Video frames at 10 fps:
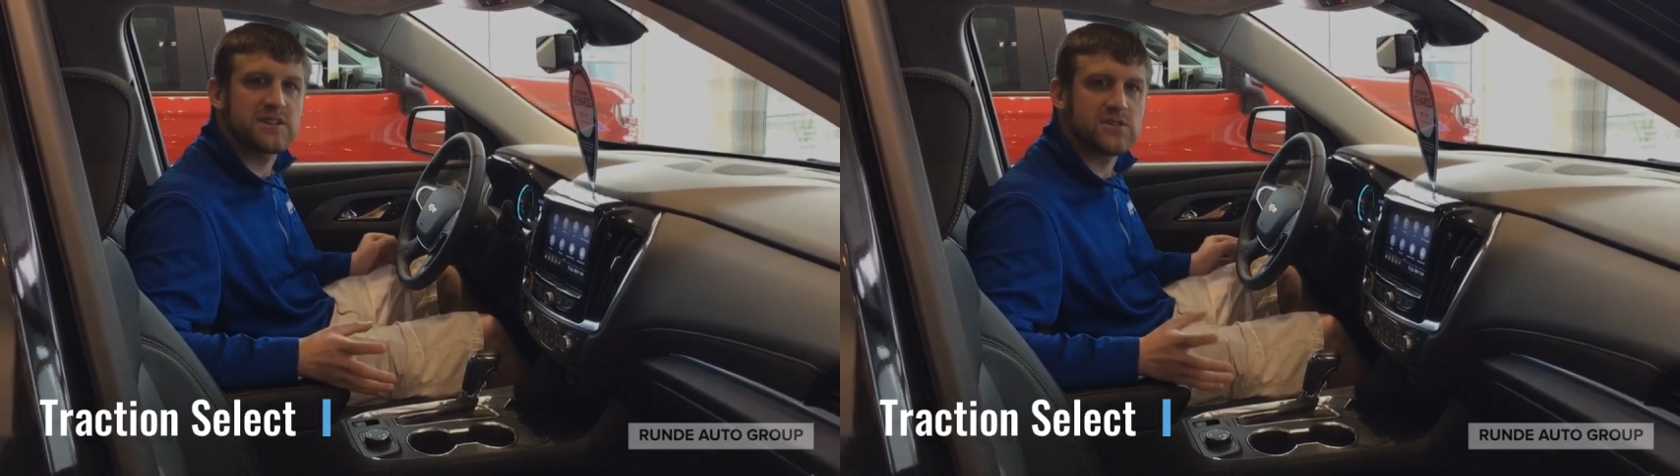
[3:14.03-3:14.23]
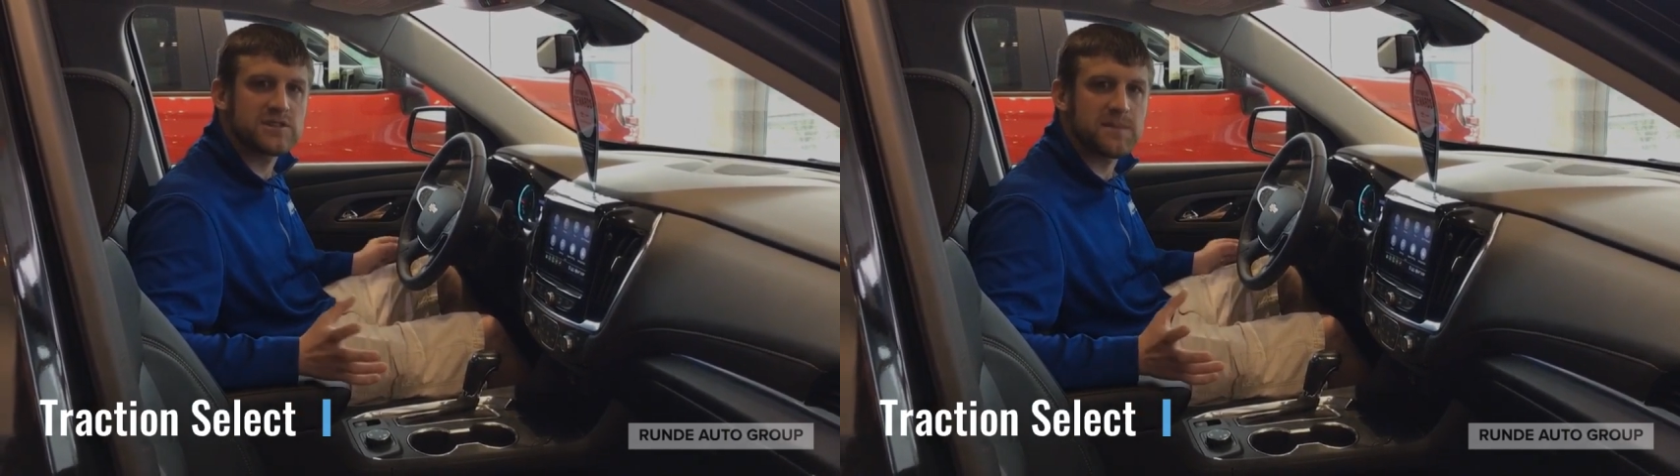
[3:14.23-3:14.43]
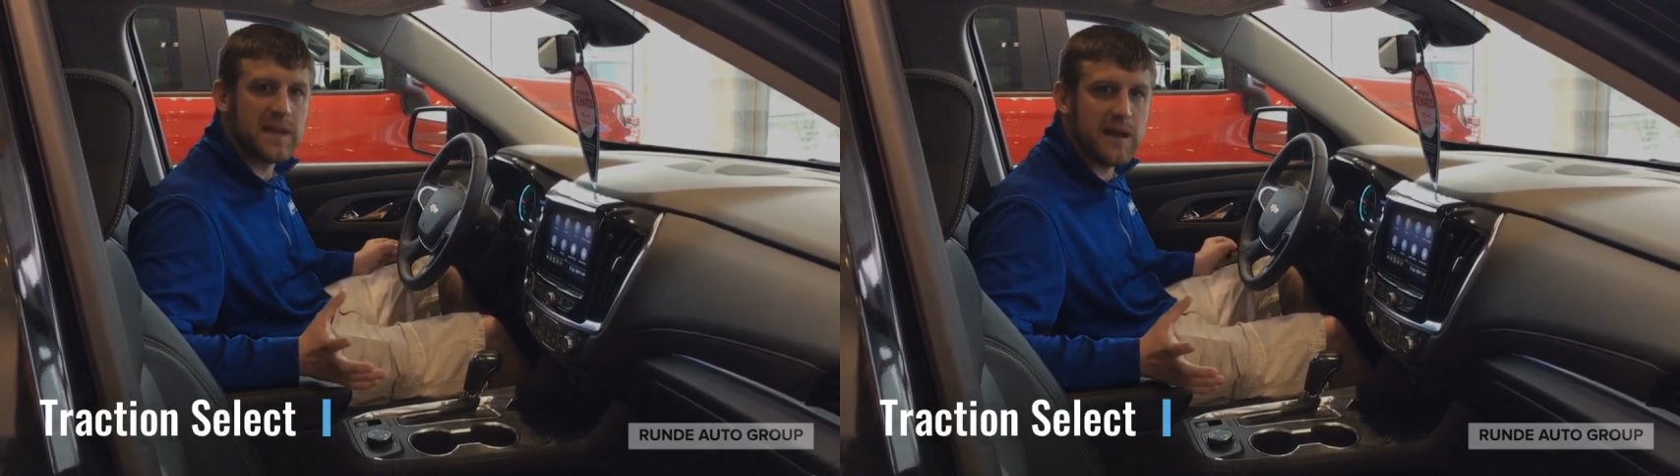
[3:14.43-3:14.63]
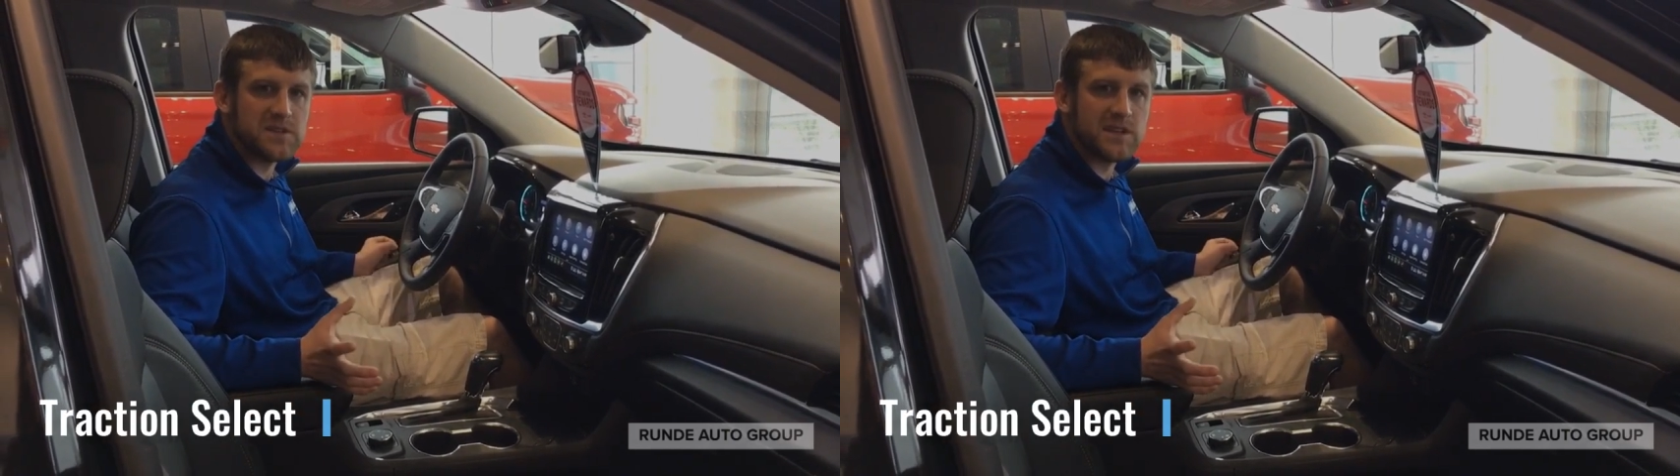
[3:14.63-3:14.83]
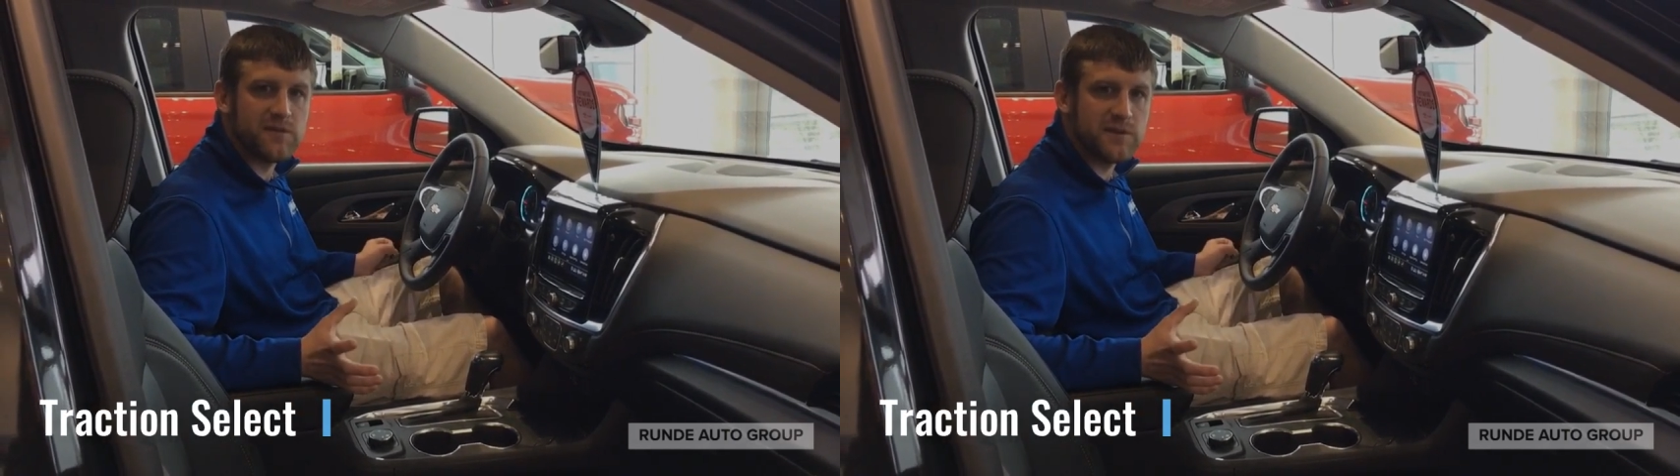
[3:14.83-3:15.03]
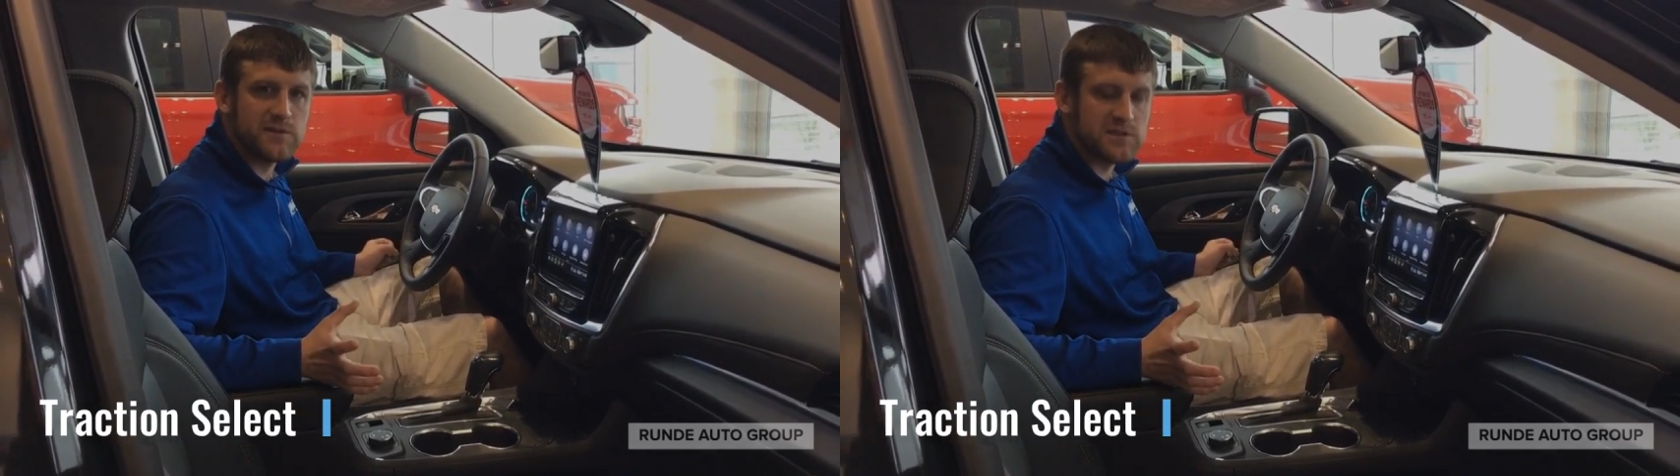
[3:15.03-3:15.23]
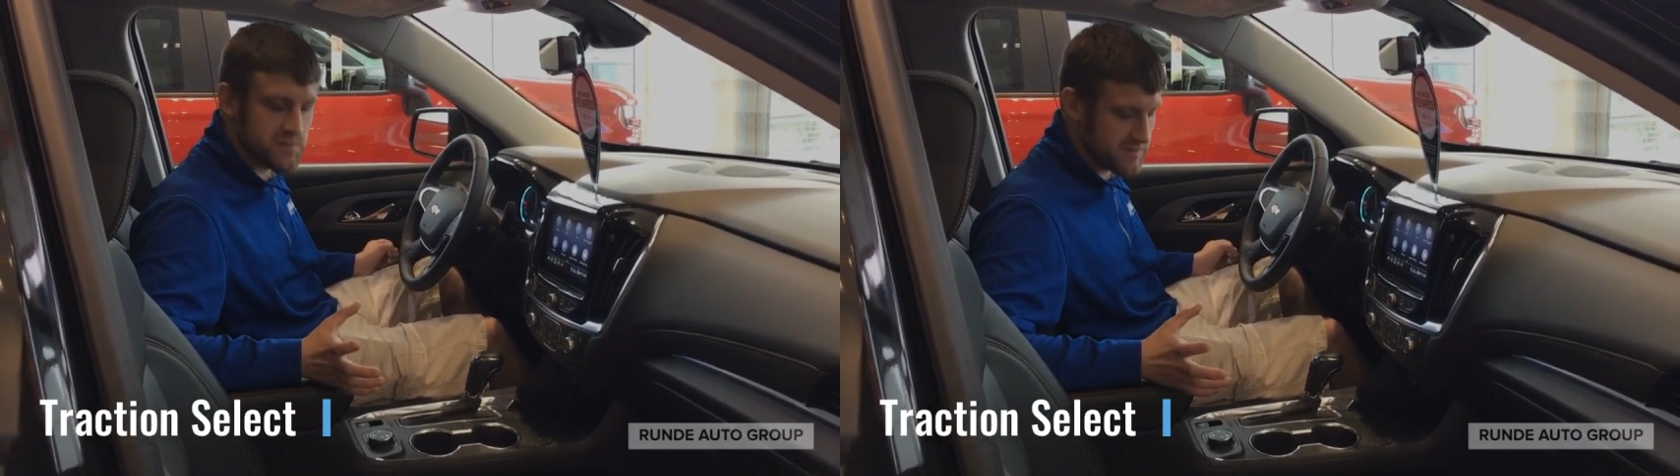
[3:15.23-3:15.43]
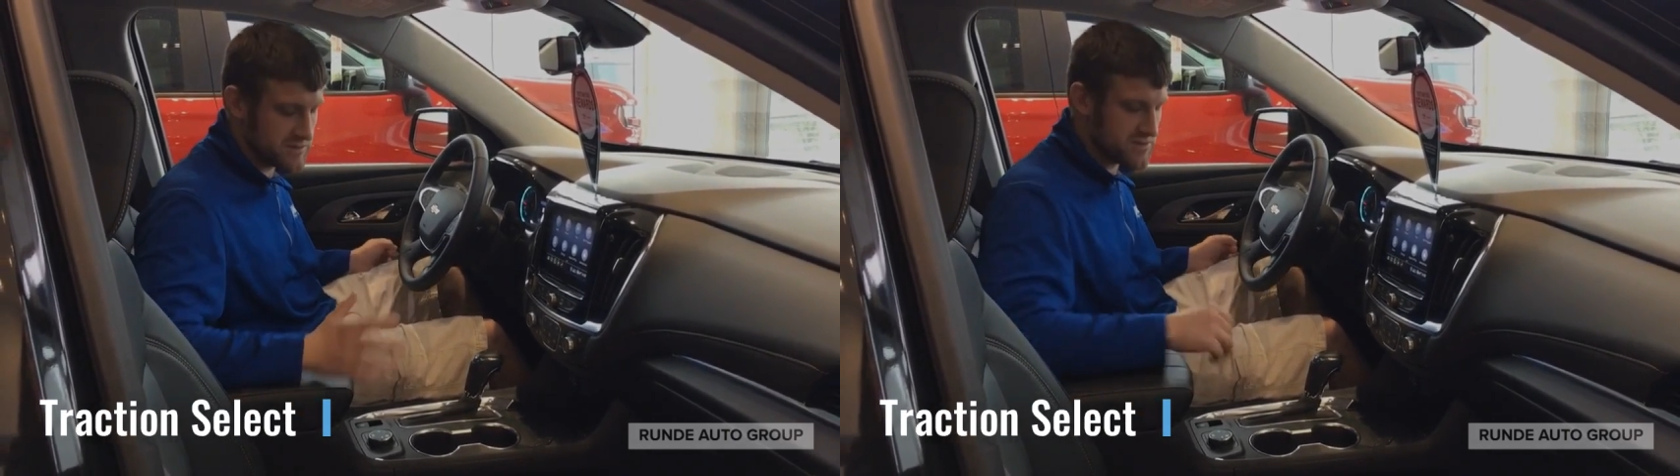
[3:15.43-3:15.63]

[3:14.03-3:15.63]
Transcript: so sometimes it confuses people.